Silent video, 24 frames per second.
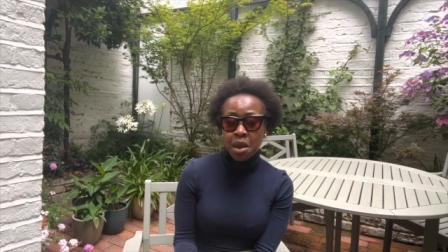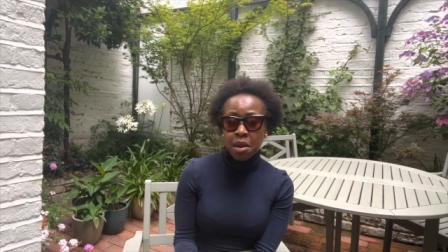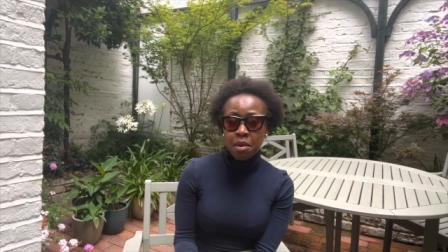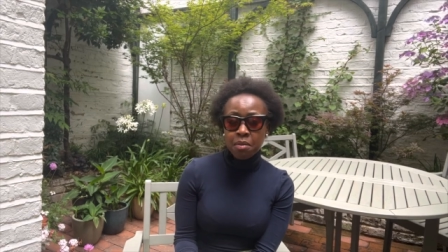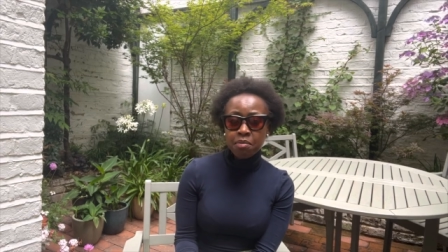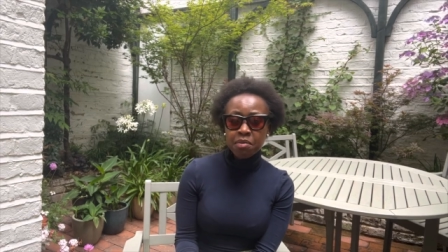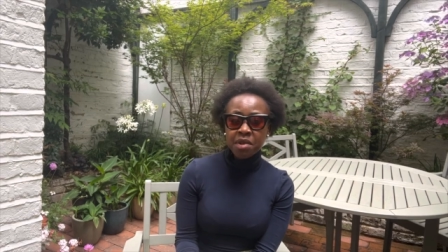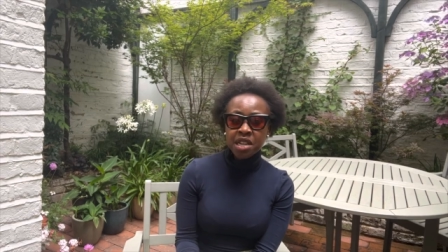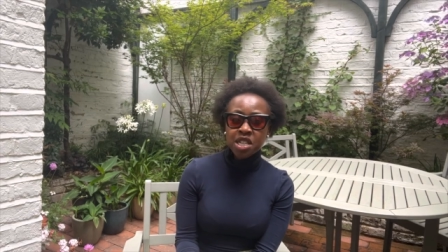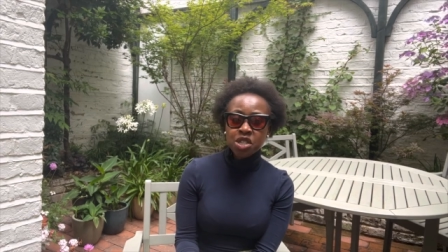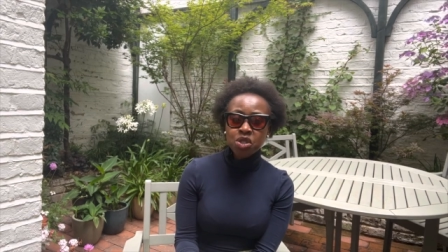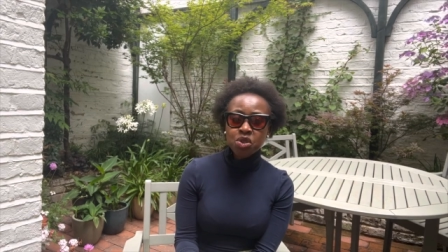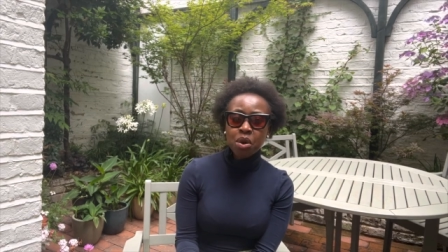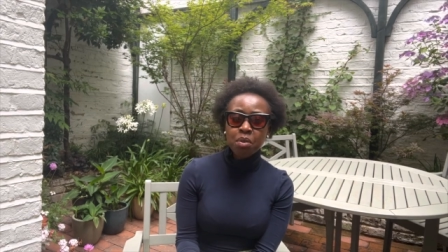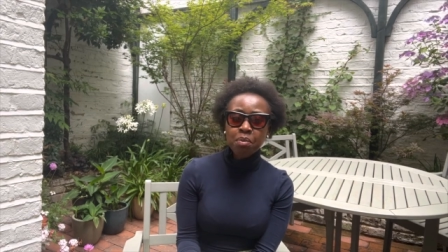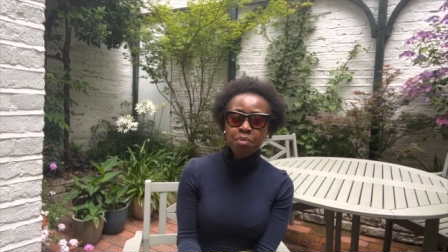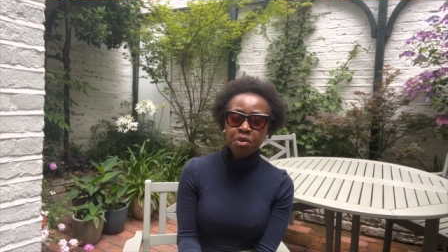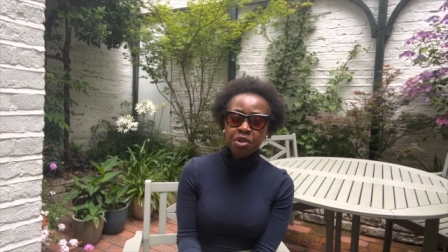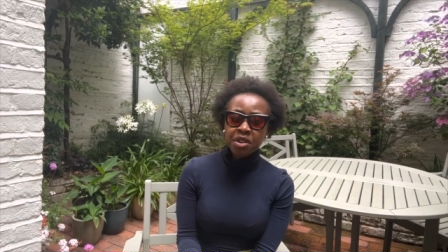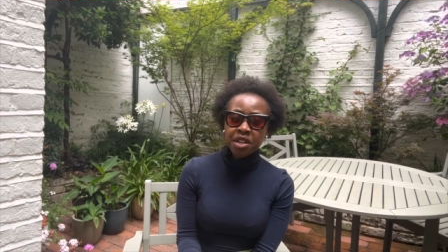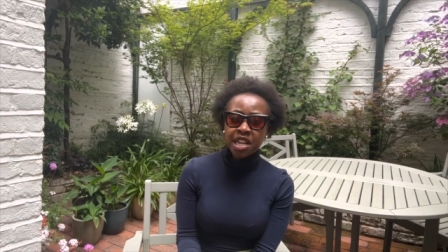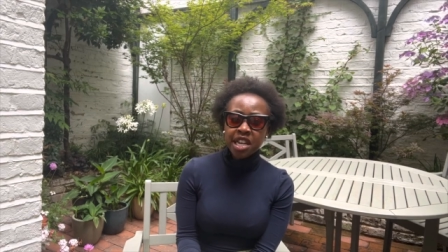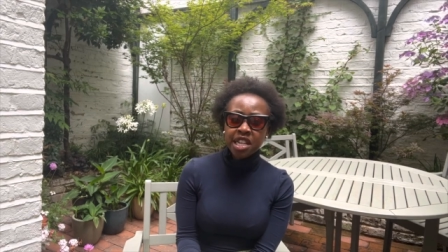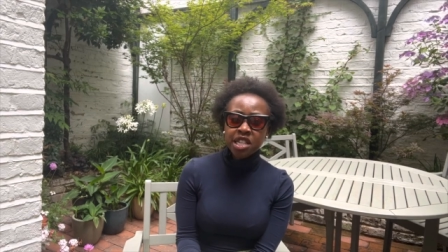Maison
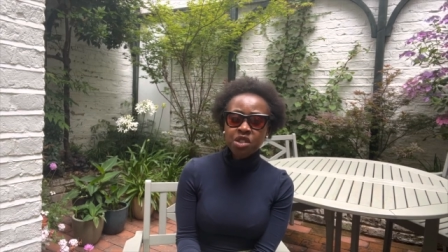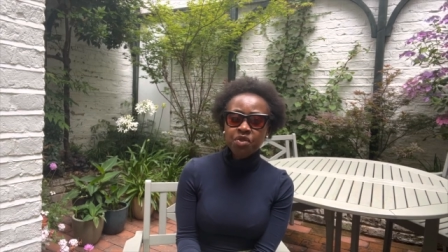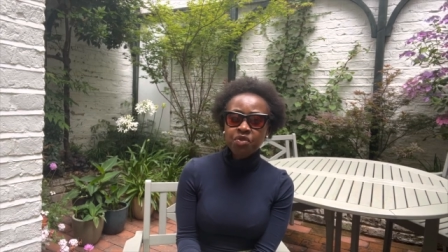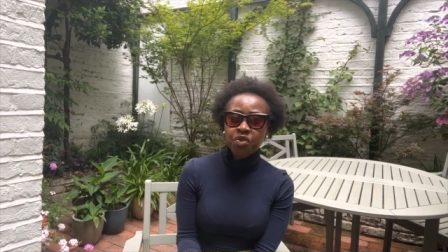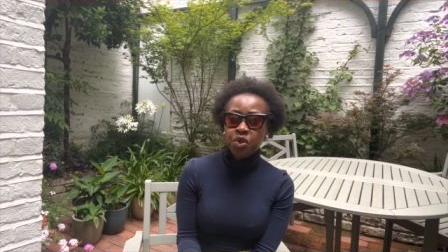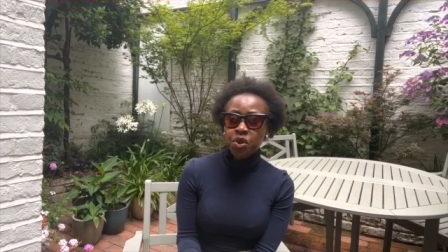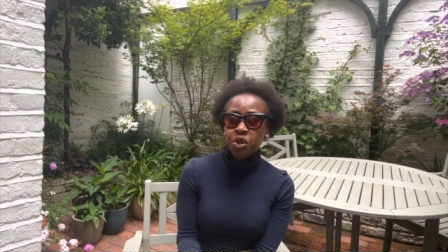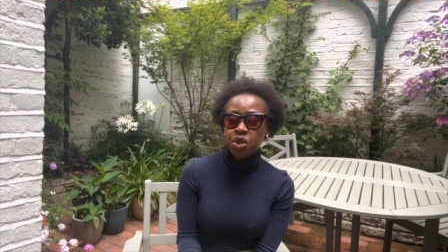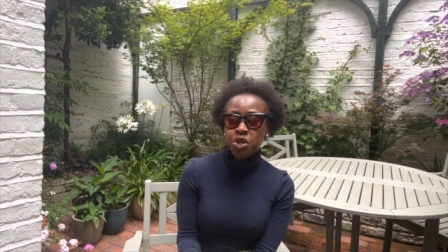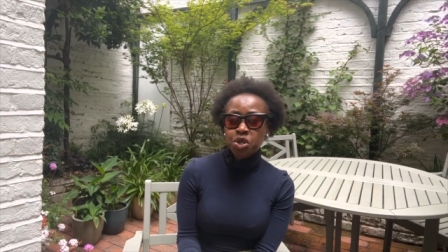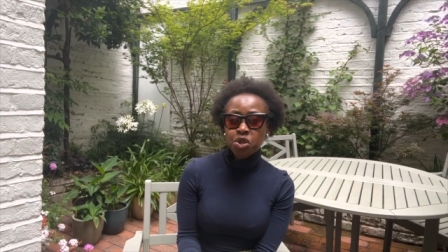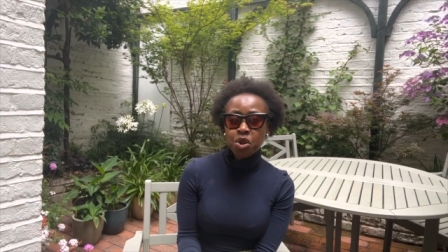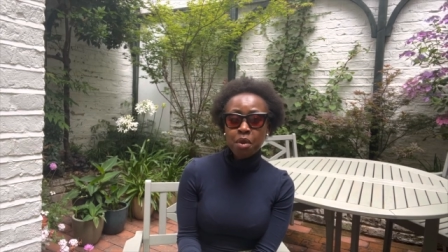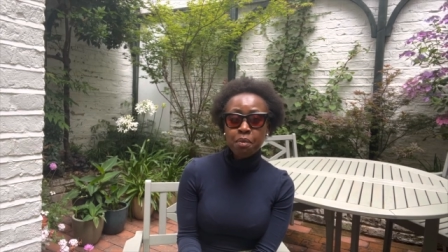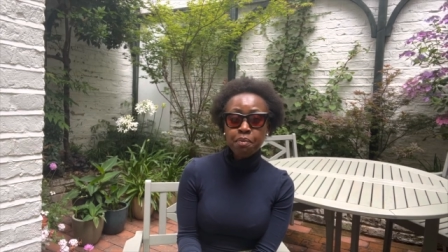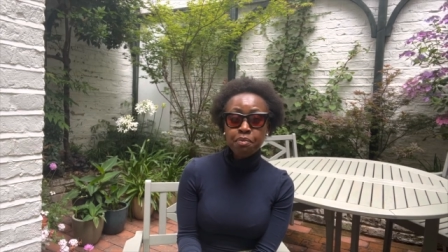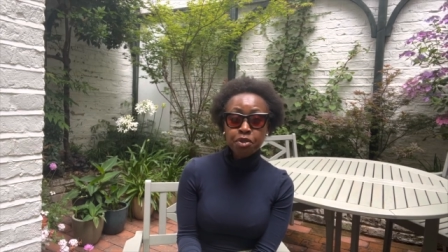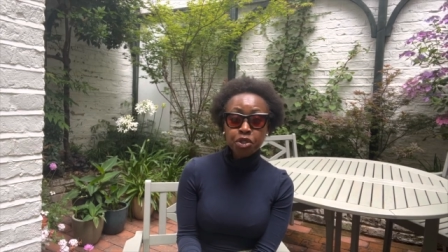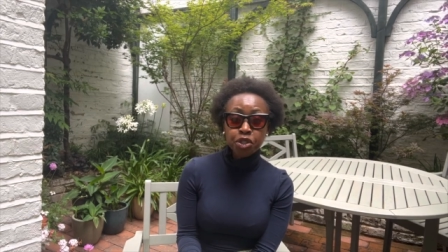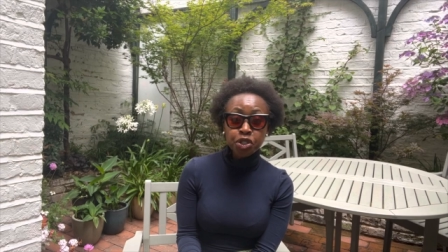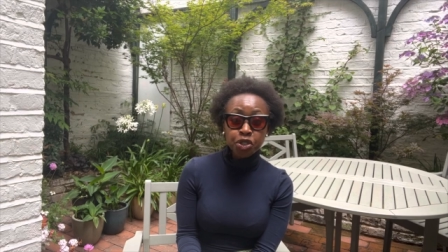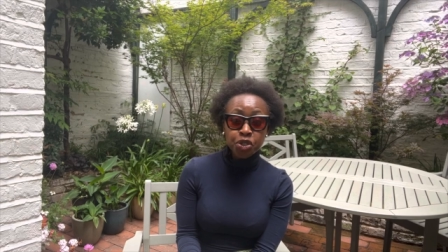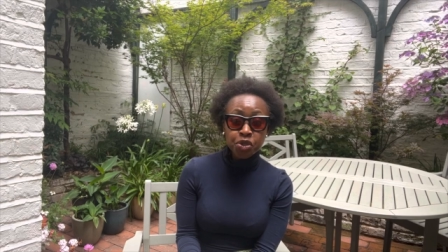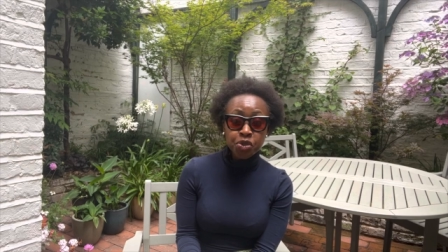Bonnet is focused on
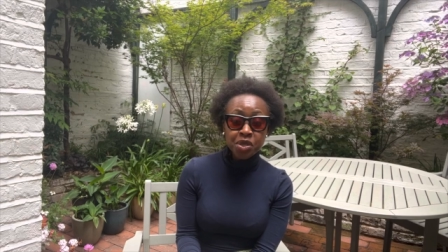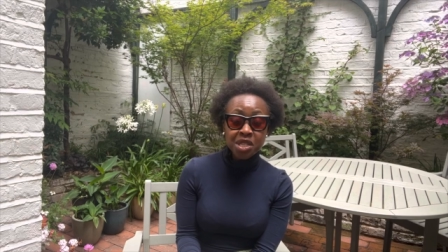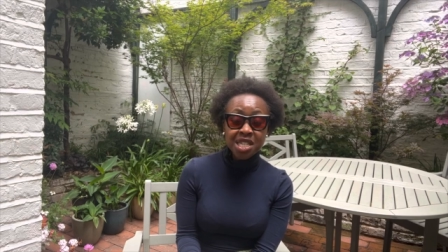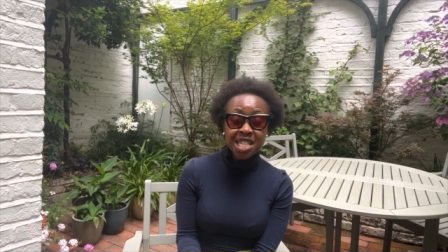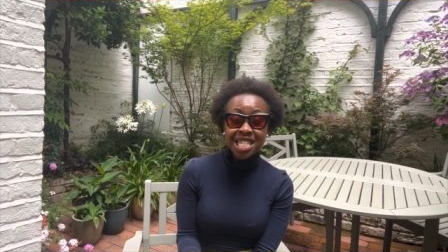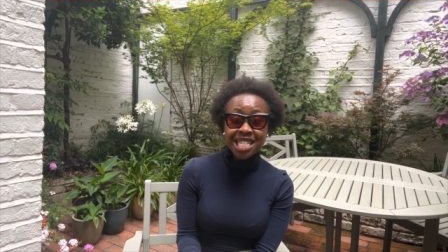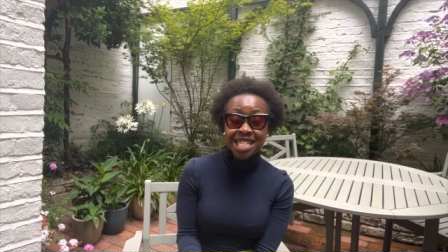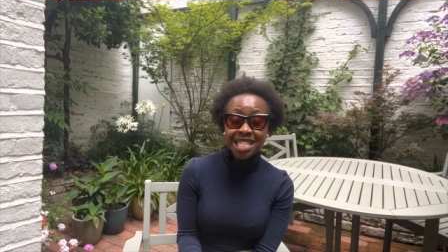producing